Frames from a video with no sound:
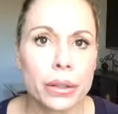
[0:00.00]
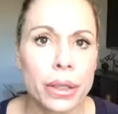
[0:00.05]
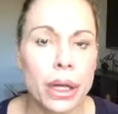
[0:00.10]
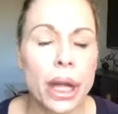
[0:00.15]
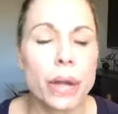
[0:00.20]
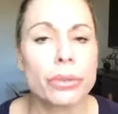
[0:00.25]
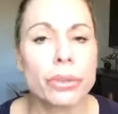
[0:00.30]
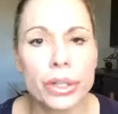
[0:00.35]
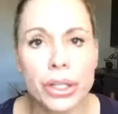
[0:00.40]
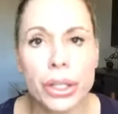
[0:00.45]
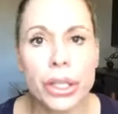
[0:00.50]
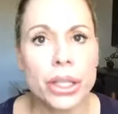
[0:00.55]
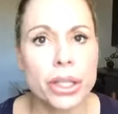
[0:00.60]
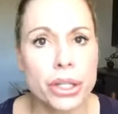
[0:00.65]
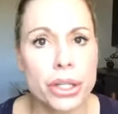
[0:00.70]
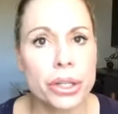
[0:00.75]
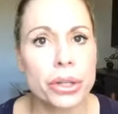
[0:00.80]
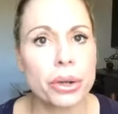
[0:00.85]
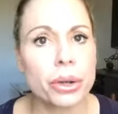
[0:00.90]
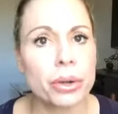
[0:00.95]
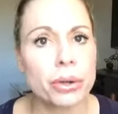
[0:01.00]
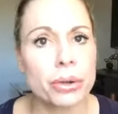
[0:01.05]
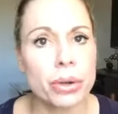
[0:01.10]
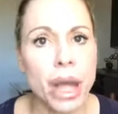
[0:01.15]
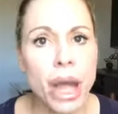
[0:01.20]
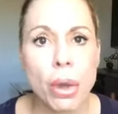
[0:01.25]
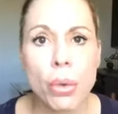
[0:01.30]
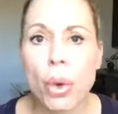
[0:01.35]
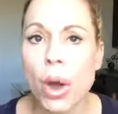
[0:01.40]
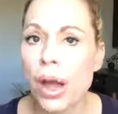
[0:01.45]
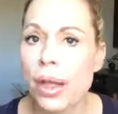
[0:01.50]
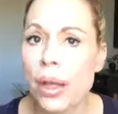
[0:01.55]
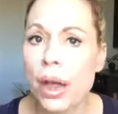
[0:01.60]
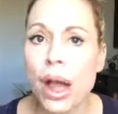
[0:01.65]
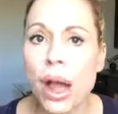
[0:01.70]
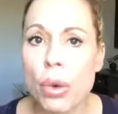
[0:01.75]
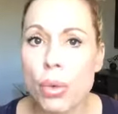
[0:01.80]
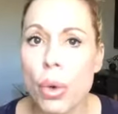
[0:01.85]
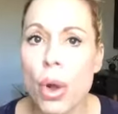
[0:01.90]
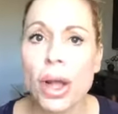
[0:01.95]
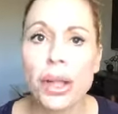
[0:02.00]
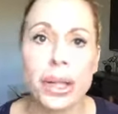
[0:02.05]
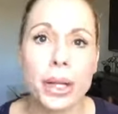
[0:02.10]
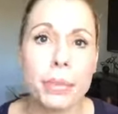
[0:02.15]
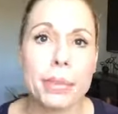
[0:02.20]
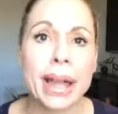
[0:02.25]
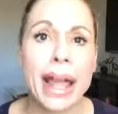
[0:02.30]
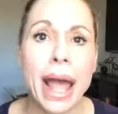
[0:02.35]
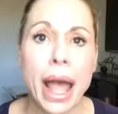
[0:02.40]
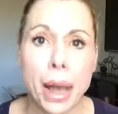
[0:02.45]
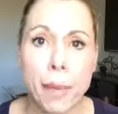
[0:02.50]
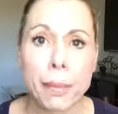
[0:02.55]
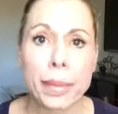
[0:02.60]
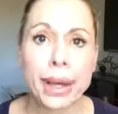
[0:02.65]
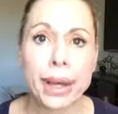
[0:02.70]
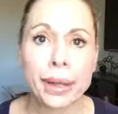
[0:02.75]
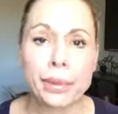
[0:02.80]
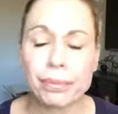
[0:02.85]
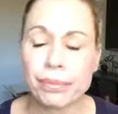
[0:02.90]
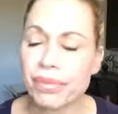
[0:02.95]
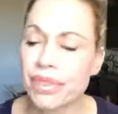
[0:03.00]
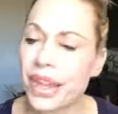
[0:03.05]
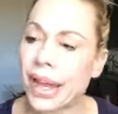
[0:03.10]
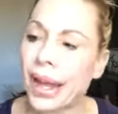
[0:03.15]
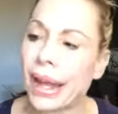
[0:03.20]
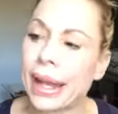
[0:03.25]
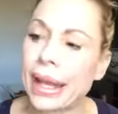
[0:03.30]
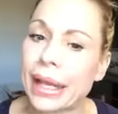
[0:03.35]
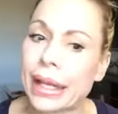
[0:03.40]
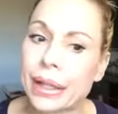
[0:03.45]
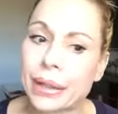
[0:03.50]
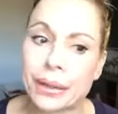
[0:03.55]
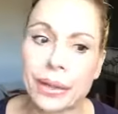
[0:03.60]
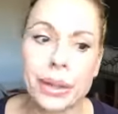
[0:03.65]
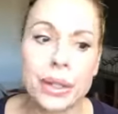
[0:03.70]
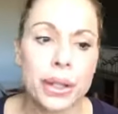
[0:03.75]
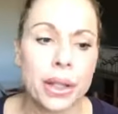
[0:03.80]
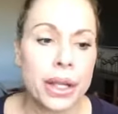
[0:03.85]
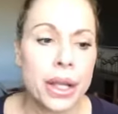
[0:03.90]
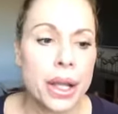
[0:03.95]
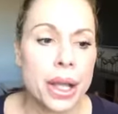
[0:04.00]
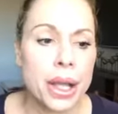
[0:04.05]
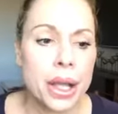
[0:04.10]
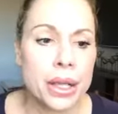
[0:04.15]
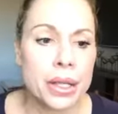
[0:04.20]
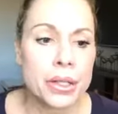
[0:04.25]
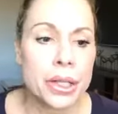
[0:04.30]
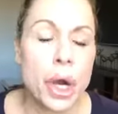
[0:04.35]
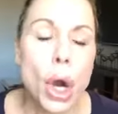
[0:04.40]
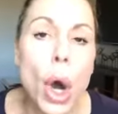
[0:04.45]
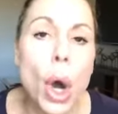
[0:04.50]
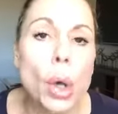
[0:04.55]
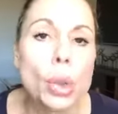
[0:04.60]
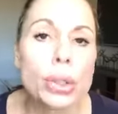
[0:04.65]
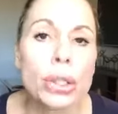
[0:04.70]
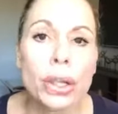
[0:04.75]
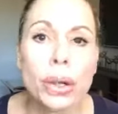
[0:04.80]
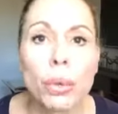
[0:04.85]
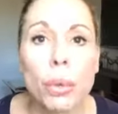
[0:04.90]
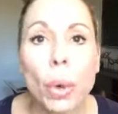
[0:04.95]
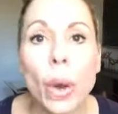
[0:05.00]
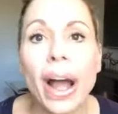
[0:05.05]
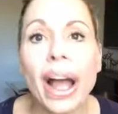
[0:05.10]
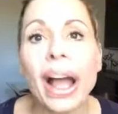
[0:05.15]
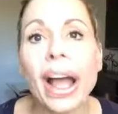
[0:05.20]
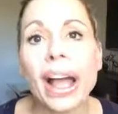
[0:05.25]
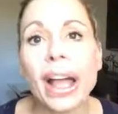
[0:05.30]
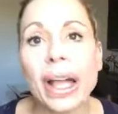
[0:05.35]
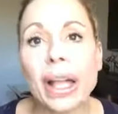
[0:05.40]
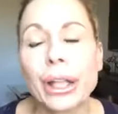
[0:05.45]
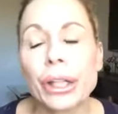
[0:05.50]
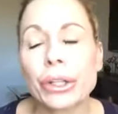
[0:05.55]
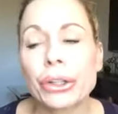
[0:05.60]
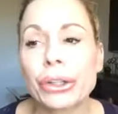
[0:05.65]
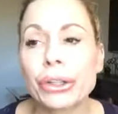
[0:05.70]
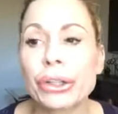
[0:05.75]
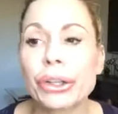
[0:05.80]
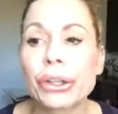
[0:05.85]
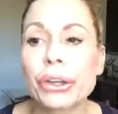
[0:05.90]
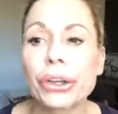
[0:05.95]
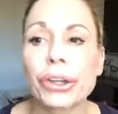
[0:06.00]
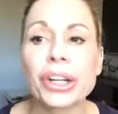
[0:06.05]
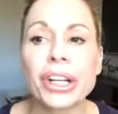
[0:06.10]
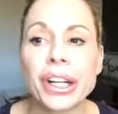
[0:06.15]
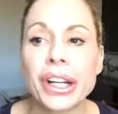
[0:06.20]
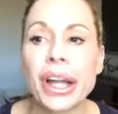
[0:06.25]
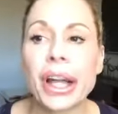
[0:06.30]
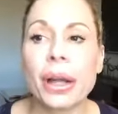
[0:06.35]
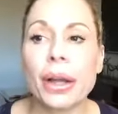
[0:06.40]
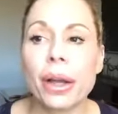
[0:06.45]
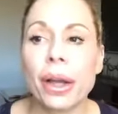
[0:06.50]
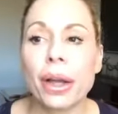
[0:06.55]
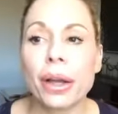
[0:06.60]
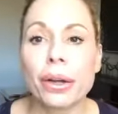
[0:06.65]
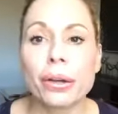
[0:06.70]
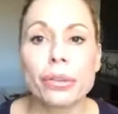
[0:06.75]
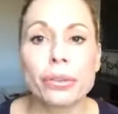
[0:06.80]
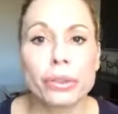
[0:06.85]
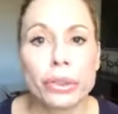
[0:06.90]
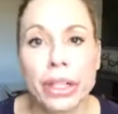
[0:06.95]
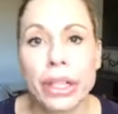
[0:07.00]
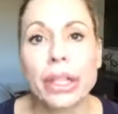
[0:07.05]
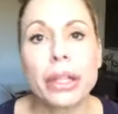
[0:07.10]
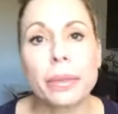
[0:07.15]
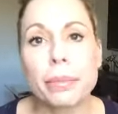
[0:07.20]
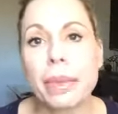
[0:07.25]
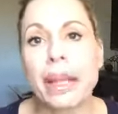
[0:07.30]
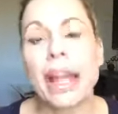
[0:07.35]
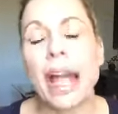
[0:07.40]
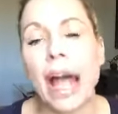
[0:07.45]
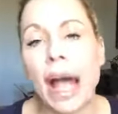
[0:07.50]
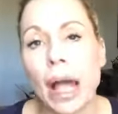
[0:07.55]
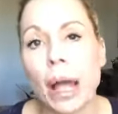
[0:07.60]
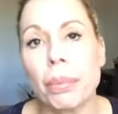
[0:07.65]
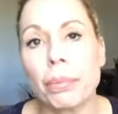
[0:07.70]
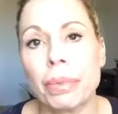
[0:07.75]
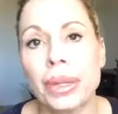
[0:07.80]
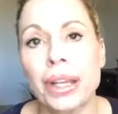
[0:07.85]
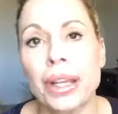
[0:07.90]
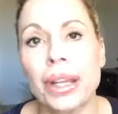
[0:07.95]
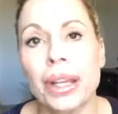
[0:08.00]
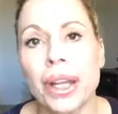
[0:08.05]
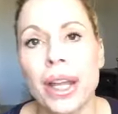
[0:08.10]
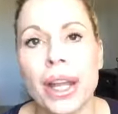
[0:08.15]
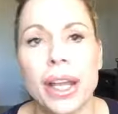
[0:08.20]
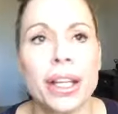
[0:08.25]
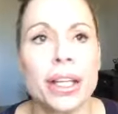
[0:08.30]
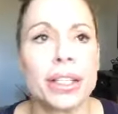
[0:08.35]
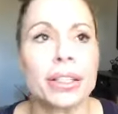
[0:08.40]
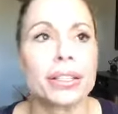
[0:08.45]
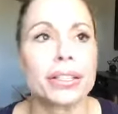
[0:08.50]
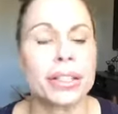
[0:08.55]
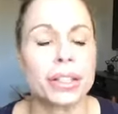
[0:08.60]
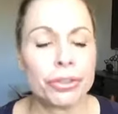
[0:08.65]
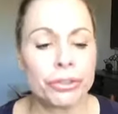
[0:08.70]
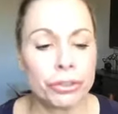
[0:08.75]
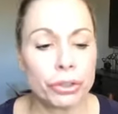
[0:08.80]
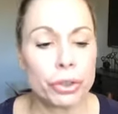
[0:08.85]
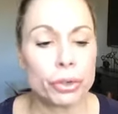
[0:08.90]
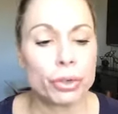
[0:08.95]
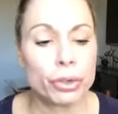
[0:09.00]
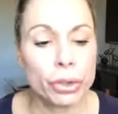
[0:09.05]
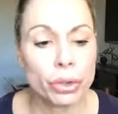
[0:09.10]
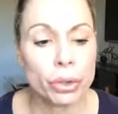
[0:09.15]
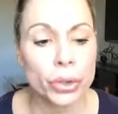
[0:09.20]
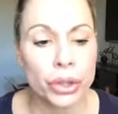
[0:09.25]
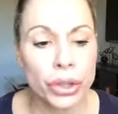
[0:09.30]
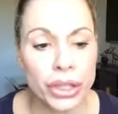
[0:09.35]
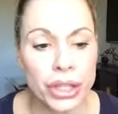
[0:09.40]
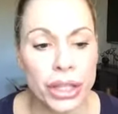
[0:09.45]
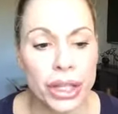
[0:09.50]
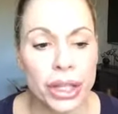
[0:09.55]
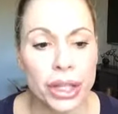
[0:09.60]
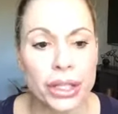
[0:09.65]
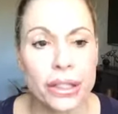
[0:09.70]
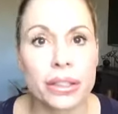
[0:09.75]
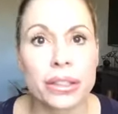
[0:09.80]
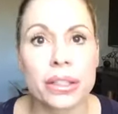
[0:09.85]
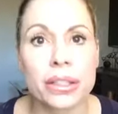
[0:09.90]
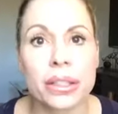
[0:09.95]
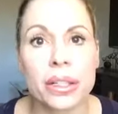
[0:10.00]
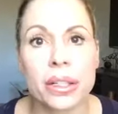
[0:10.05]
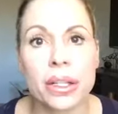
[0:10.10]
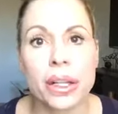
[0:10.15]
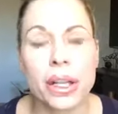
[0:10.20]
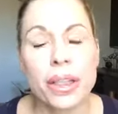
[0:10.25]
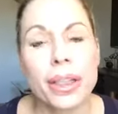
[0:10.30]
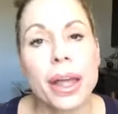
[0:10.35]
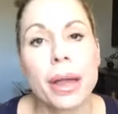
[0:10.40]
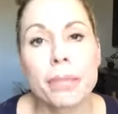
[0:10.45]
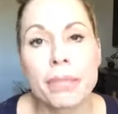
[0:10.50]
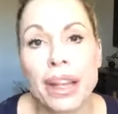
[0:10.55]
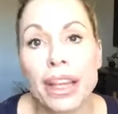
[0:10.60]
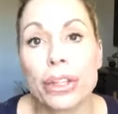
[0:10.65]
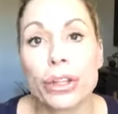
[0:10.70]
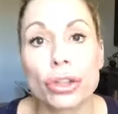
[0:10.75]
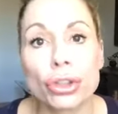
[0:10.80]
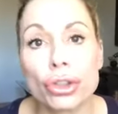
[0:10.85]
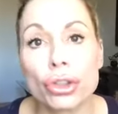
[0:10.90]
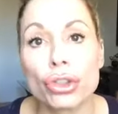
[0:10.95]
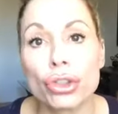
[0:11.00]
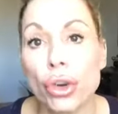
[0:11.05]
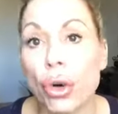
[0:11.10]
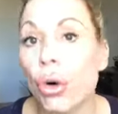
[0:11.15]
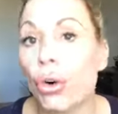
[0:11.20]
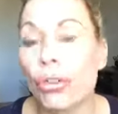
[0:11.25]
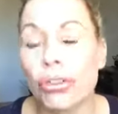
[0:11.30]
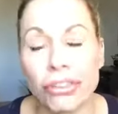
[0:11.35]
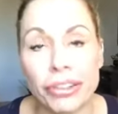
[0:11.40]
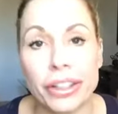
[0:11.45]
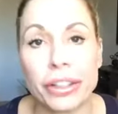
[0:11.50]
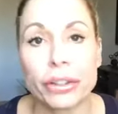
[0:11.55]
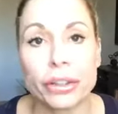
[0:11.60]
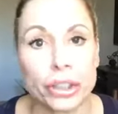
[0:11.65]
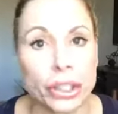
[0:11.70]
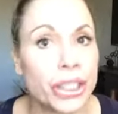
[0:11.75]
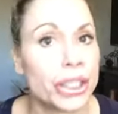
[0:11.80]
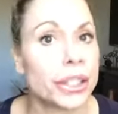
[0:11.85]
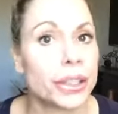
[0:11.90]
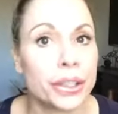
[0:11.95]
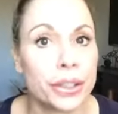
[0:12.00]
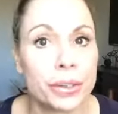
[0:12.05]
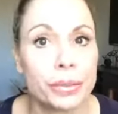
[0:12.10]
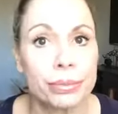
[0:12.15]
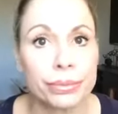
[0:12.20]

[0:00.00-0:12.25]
I really do. I want, I want you to be happy. And the only way you're going to really be happy is if you do things that make your soul feel good,